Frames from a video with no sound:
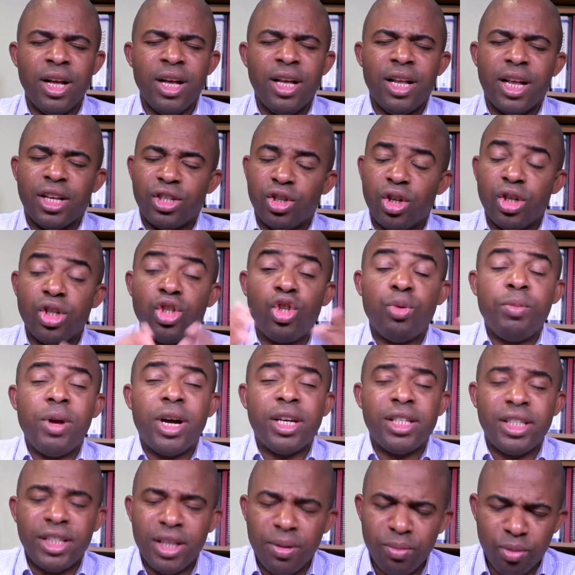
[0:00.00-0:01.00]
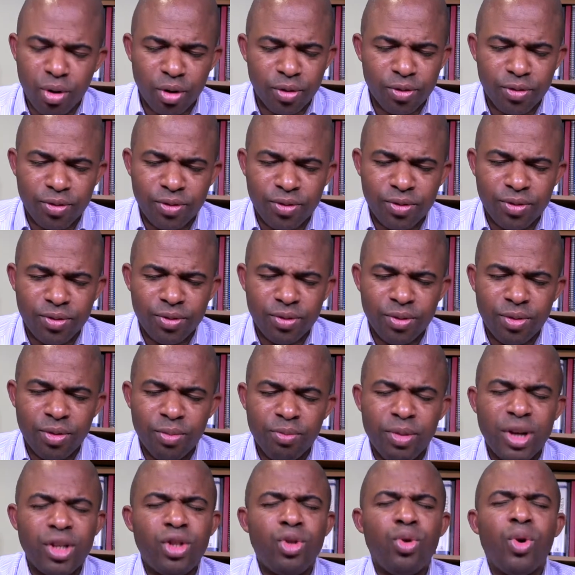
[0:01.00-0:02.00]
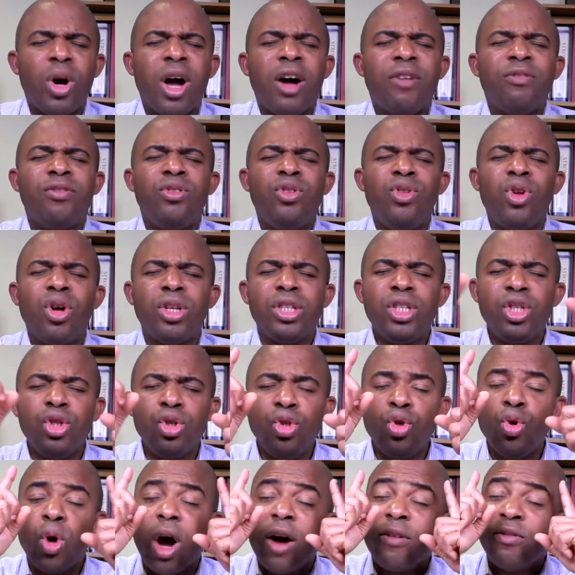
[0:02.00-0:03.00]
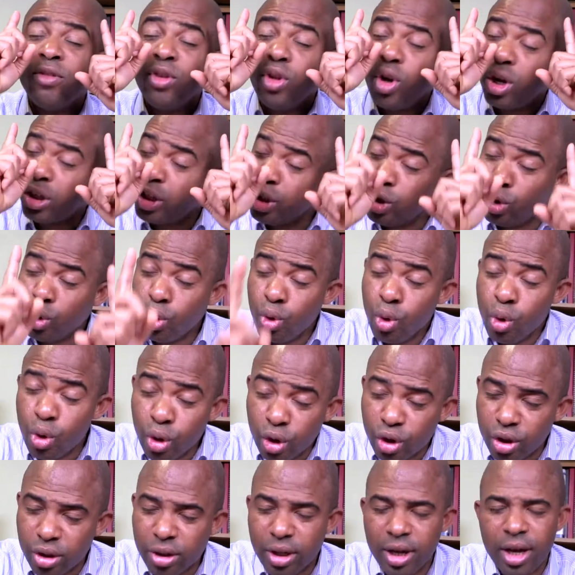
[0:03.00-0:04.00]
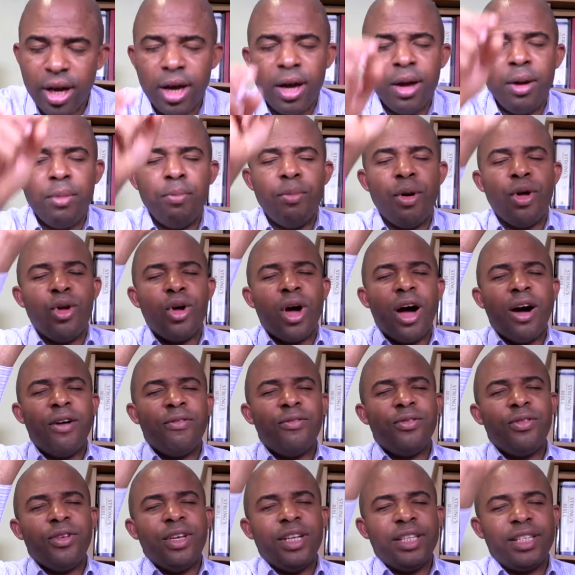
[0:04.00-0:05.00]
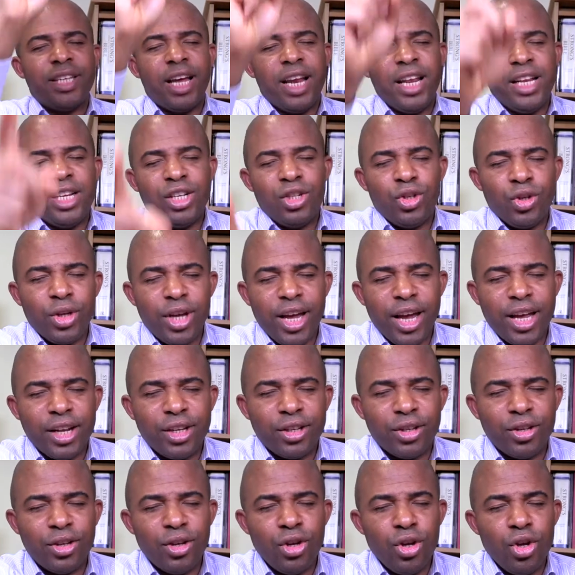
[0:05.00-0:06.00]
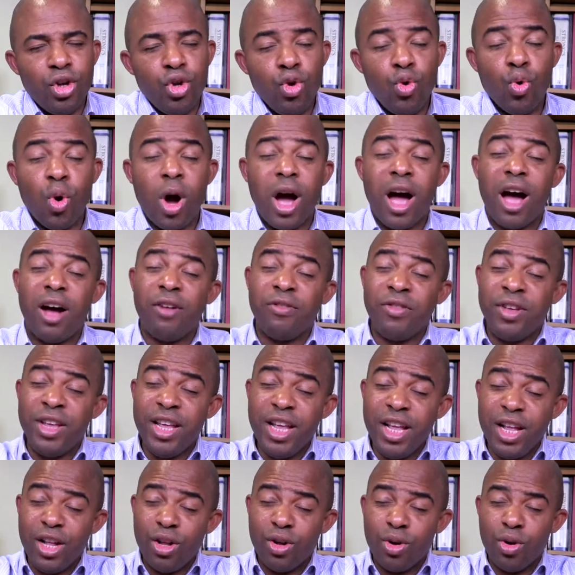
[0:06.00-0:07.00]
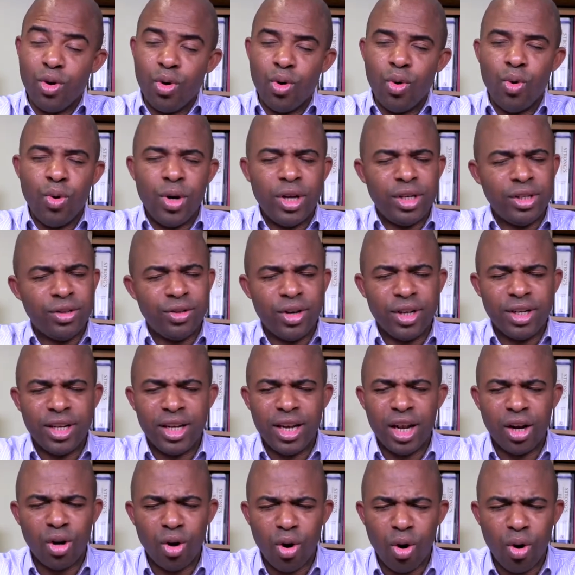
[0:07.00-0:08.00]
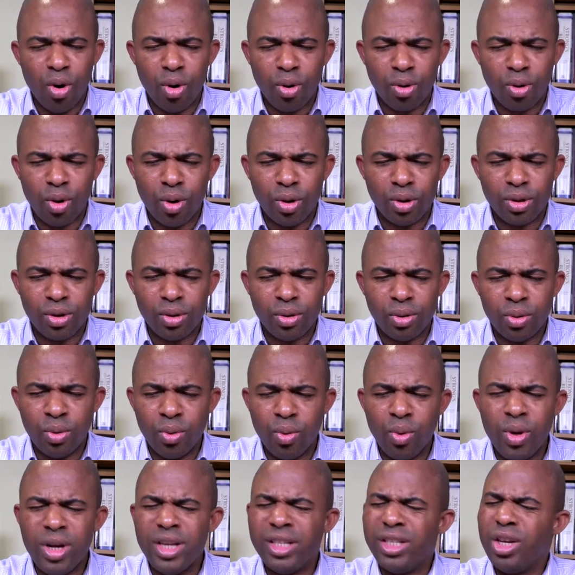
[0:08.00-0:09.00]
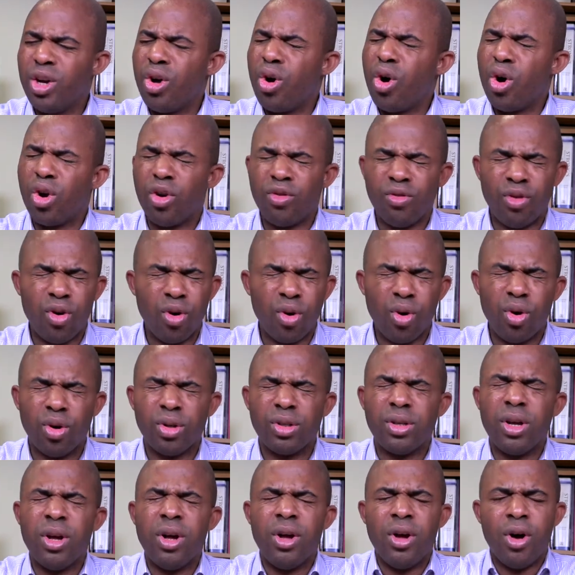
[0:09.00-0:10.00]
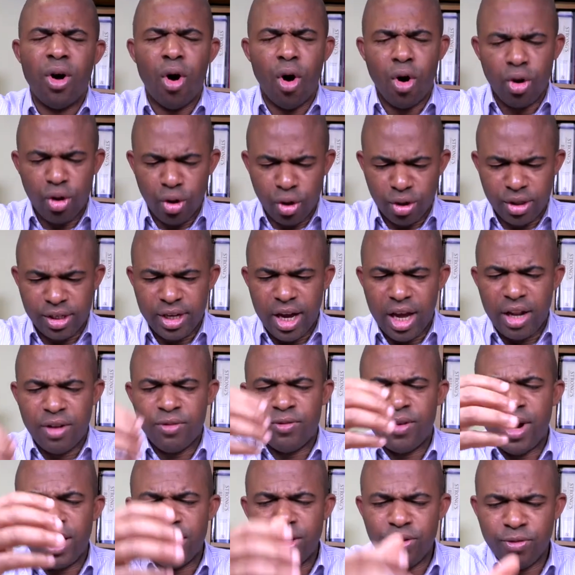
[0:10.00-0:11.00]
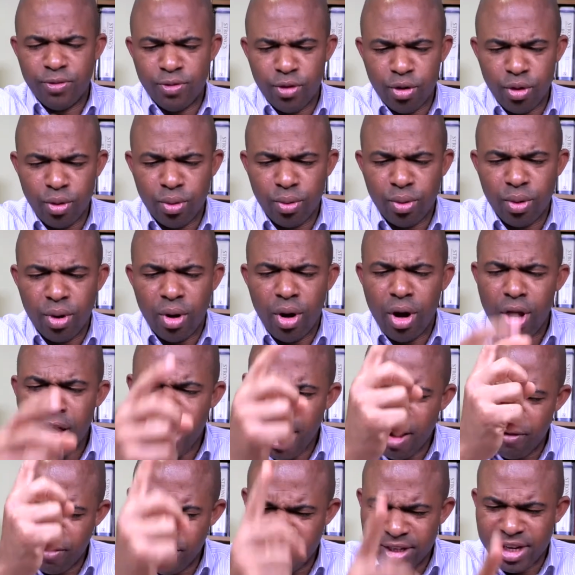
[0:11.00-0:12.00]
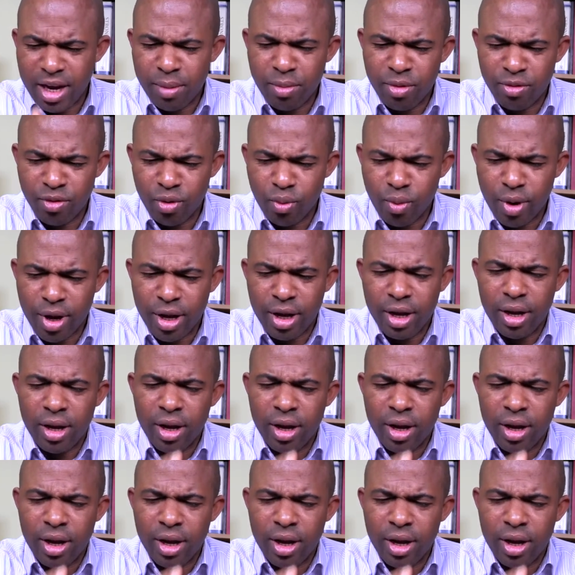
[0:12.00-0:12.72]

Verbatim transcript: There's nothing to be ashamed of. But you have nothing, you have nothing to lose, but you have eternity to gain. You have He who is greater than all gods, who is the God of all gods, on your side, fighting for you every time of the way.